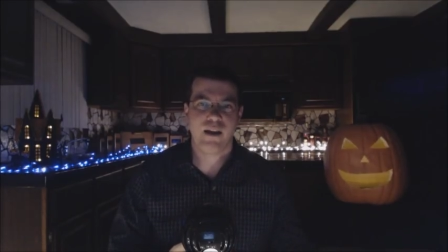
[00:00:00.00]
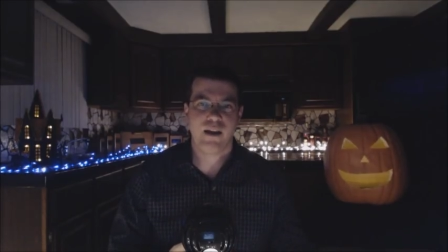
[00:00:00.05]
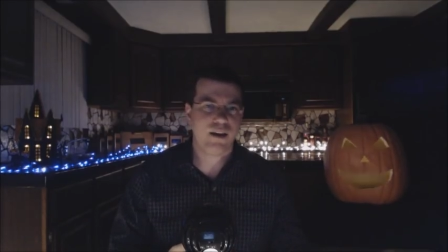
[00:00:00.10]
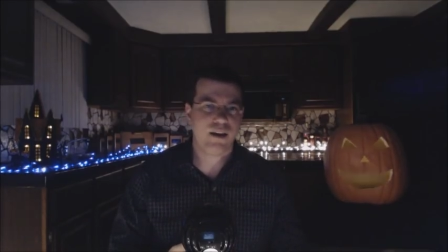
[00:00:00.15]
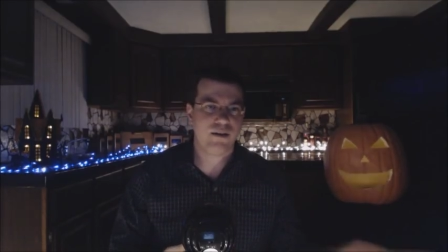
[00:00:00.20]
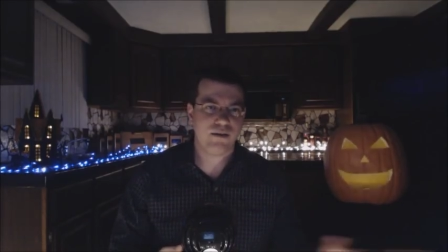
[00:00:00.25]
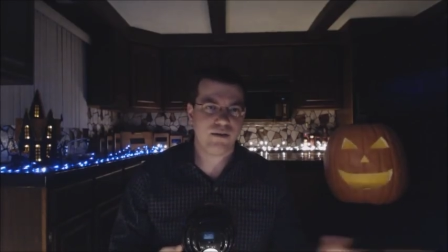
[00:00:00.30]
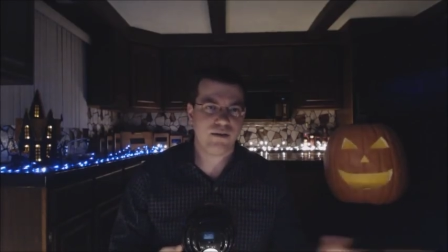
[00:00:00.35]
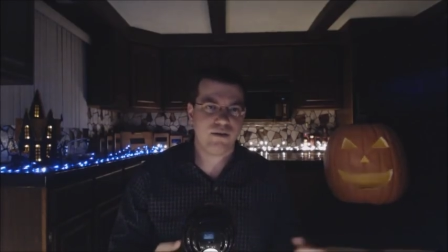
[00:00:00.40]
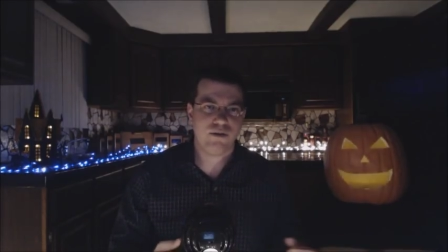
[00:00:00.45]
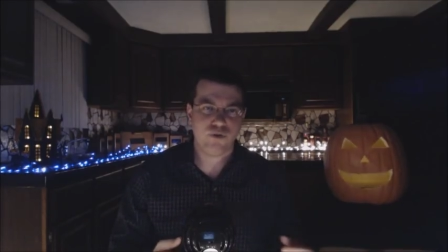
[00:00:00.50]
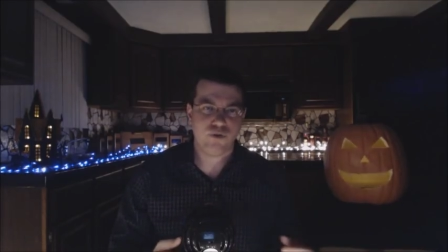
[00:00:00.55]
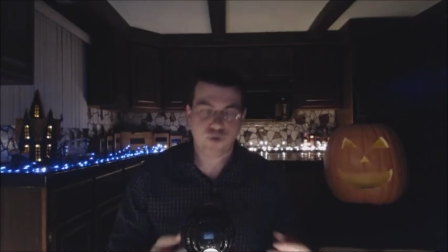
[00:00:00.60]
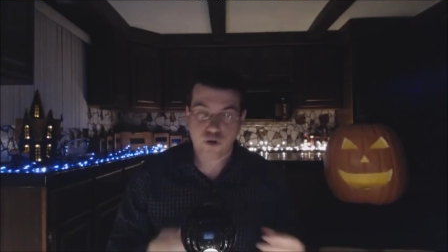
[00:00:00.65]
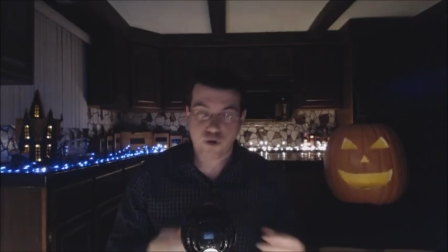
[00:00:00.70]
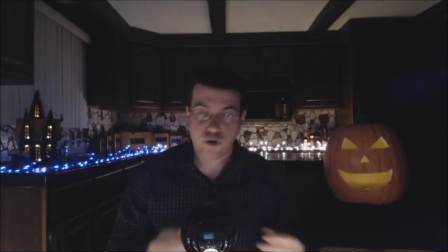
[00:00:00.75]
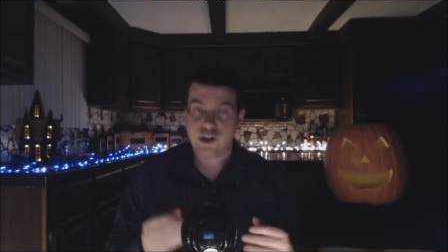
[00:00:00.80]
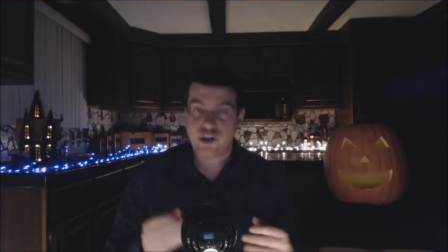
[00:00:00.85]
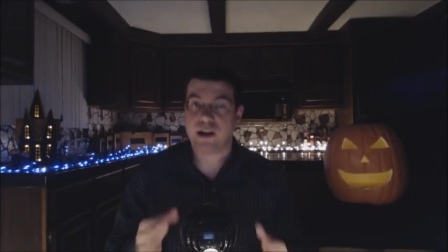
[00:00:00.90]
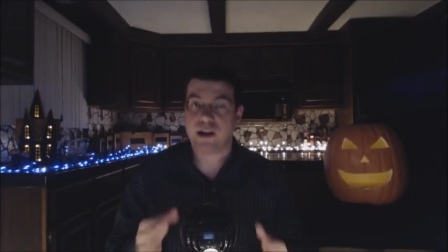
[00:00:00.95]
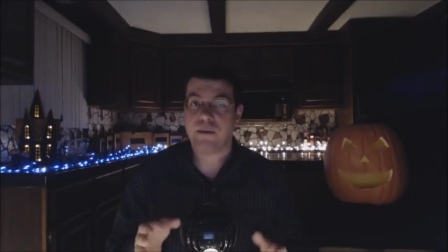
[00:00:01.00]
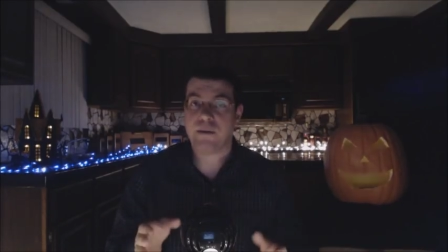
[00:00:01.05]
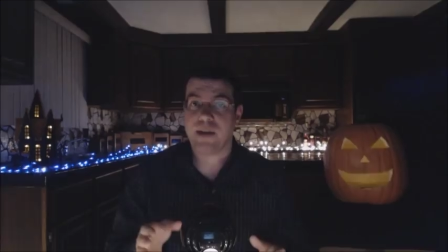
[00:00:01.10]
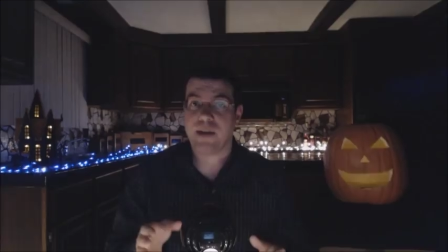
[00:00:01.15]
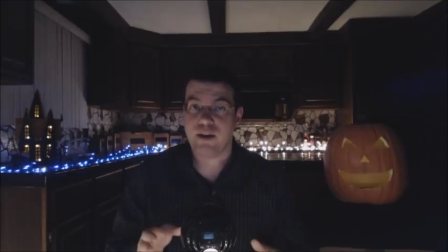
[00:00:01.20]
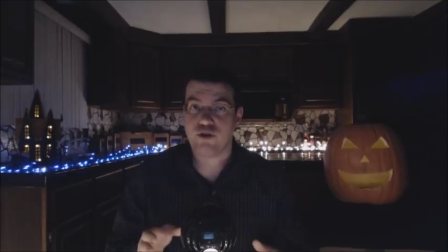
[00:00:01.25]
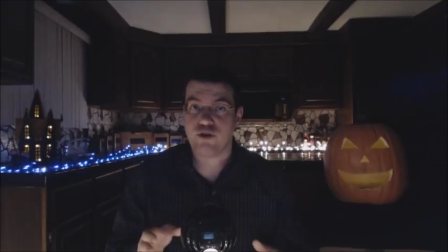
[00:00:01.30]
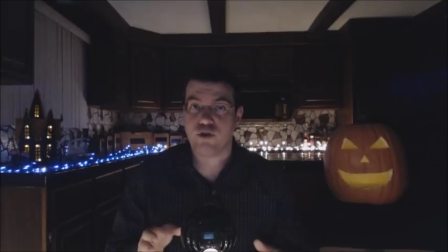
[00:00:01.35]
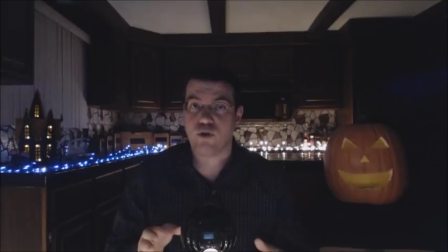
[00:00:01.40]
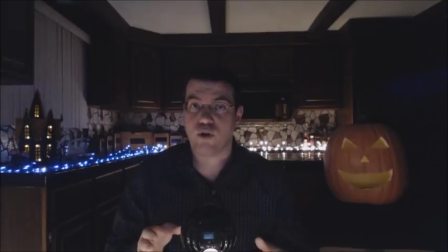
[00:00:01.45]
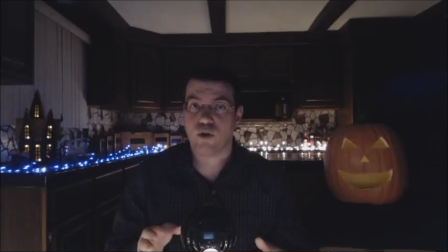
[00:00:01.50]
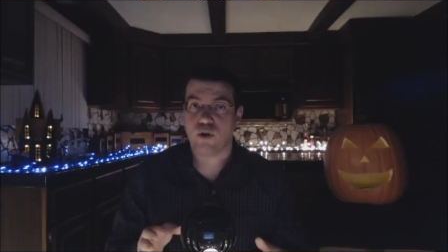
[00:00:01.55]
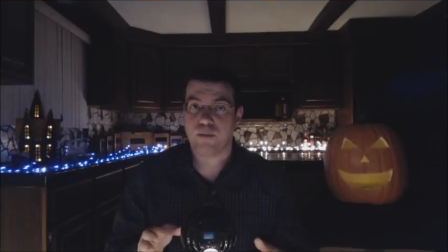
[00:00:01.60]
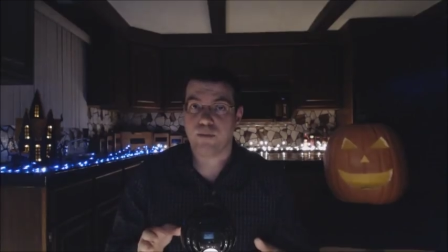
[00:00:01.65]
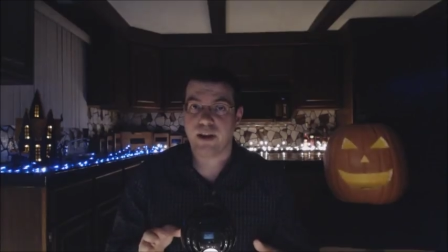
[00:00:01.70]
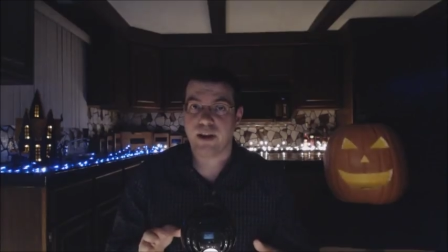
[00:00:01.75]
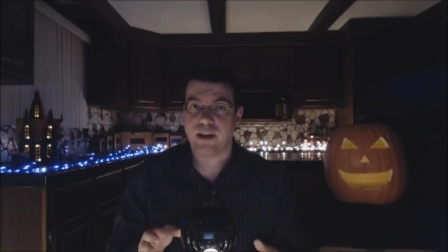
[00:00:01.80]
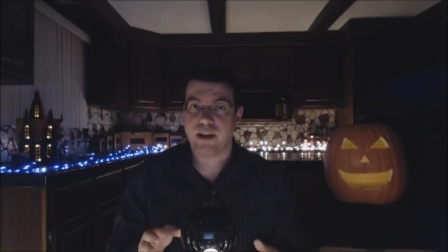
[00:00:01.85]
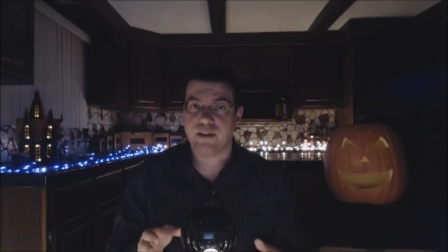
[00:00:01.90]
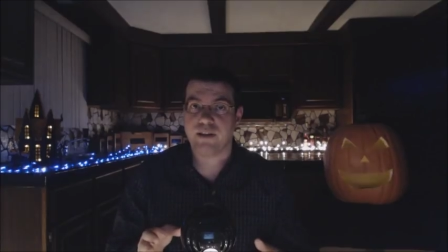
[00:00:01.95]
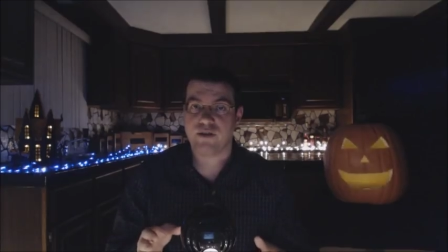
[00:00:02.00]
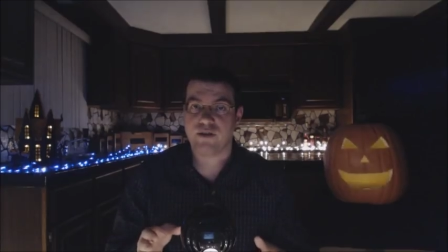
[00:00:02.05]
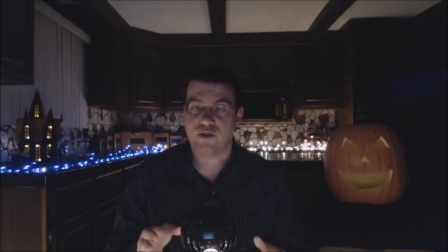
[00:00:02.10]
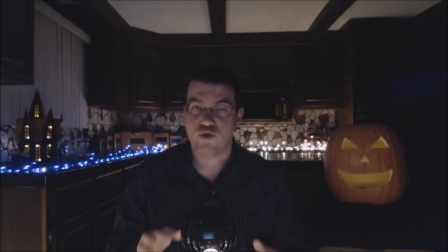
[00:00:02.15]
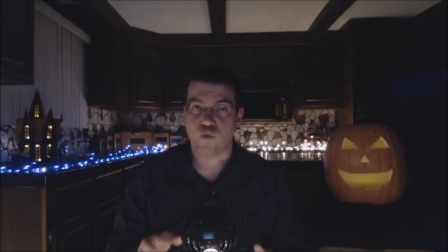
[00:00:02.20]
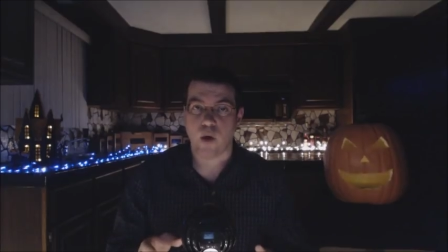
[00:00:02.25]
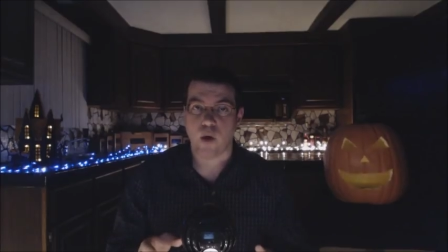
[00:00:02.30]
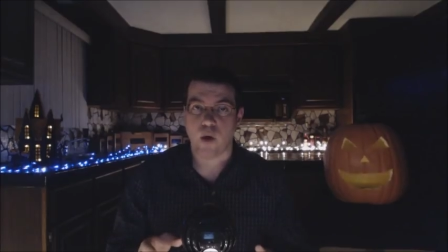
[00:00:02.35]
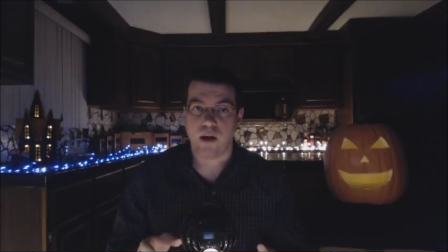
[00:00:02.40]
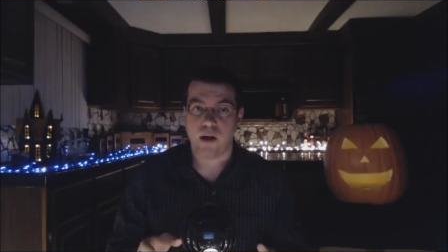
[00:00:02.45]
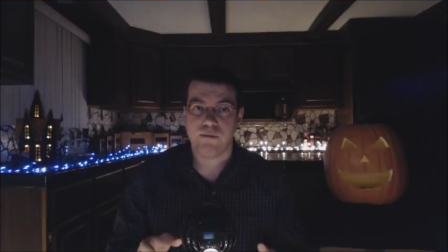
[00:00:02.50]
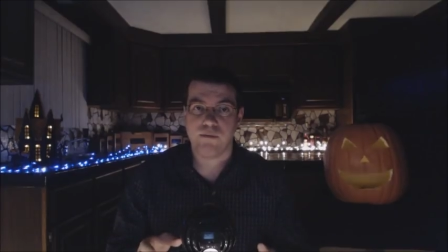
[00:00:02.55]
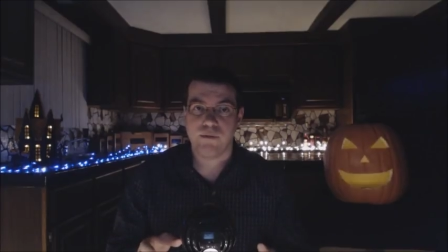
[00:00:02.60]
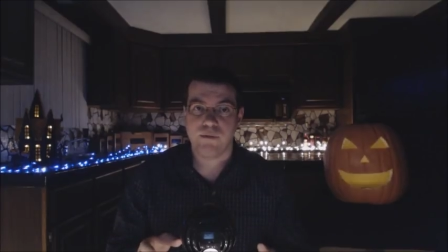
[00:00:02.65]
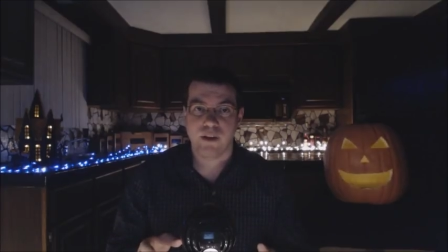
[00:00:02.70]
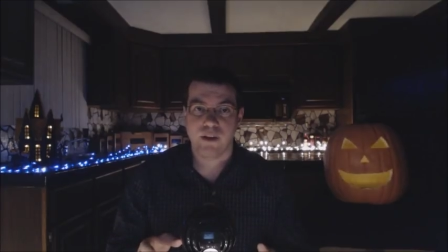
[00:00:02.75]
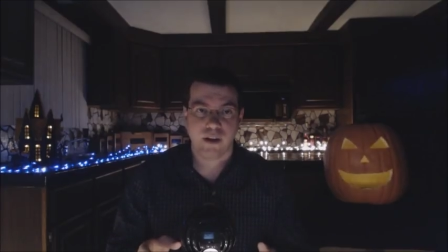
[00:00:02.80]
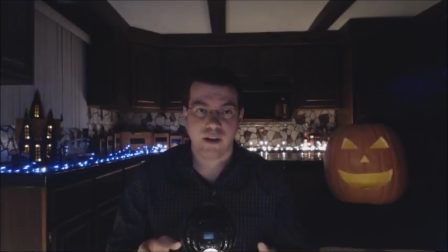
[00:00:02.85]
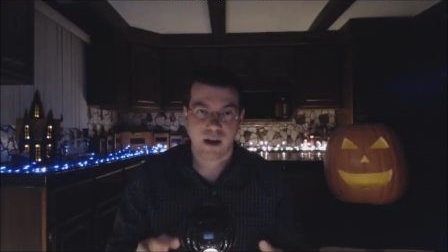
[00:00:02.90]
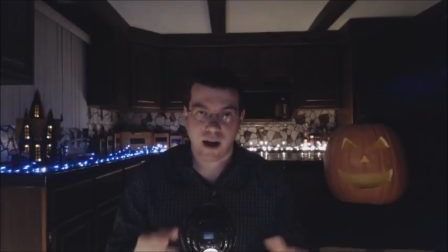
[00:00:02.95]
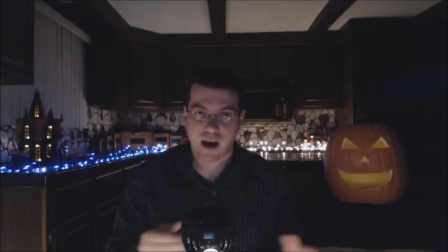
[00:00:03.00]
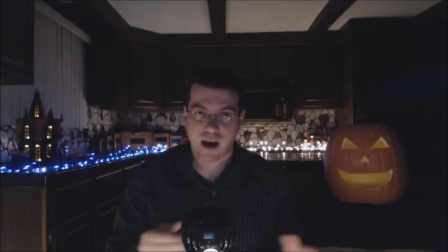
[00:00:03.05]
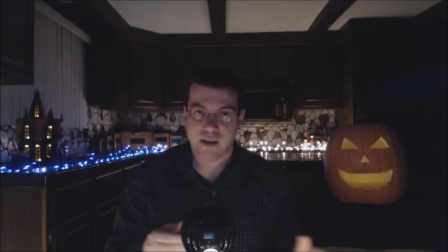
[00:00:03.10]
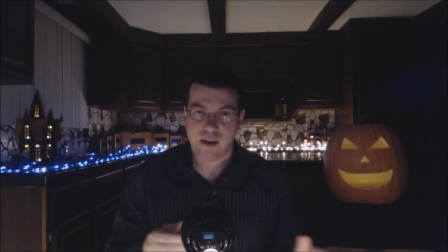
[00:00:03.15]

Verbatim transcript: And then you could check out my Asian horror playlist as well